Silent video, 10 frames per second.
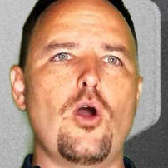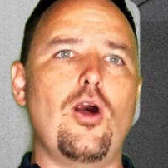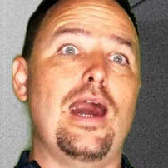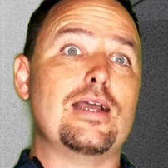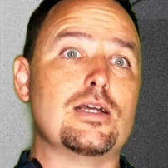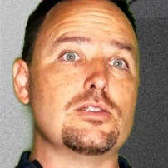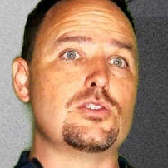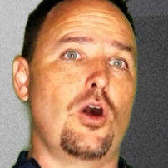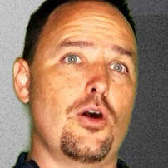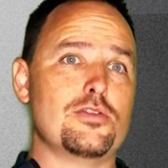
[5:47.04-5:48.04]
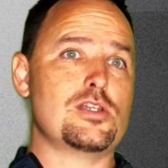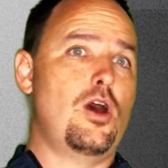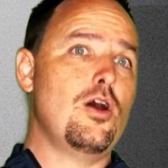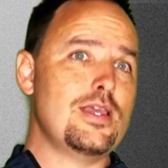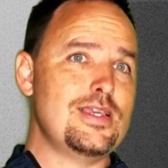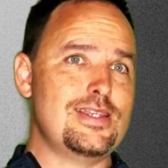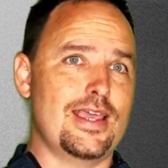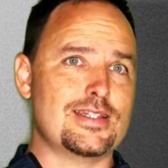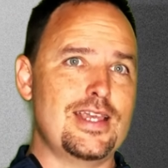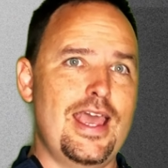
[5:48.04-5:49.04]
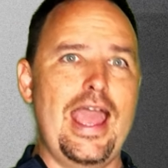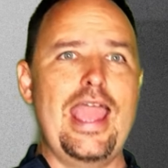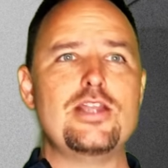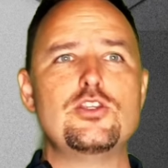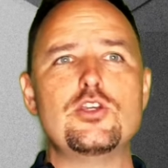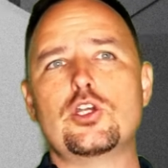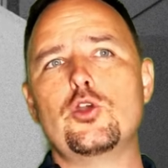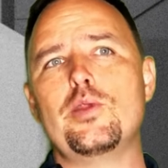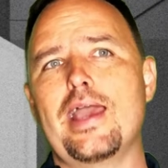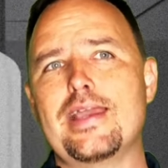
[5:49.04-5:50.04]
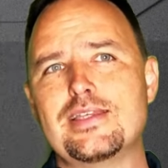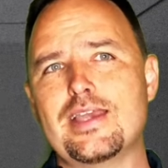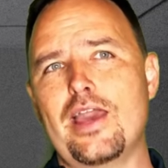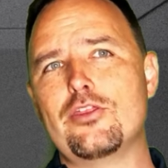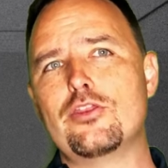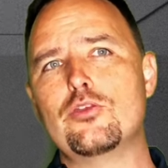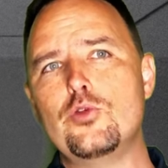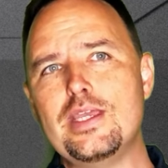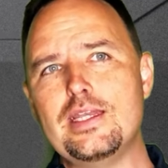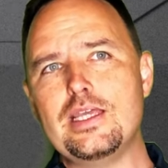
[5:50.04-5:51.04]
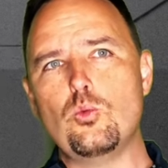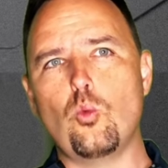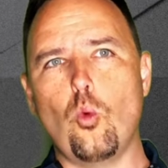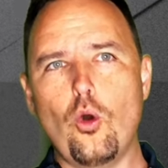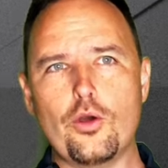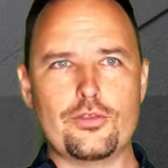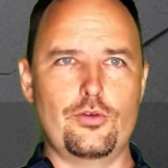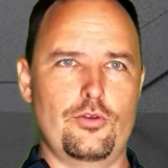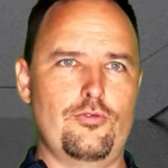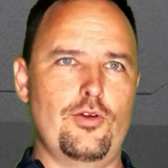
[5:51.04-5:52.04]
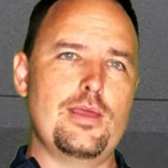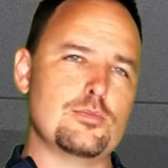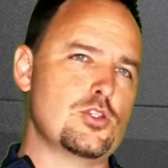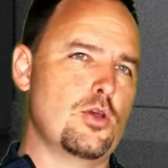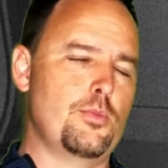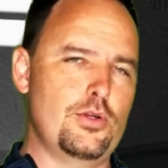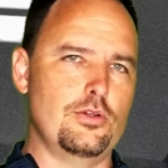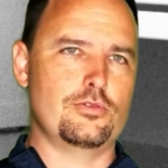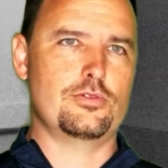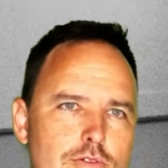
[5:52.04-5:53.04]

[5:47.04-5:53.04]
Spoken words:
are Uncle Darth's architect and you're creating a 3D walkthrough for him to approve.